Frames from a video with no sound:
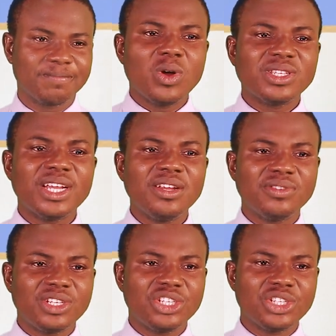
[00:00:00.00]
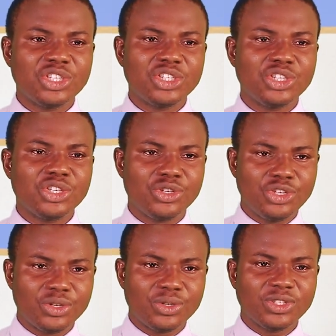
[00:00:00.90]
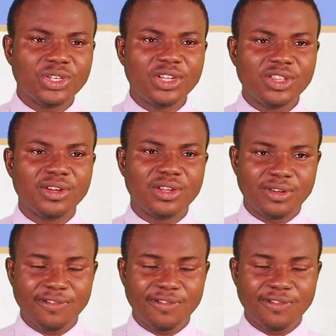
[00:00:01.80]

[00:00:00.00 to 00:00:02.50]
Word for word: What kind of diction should you use on the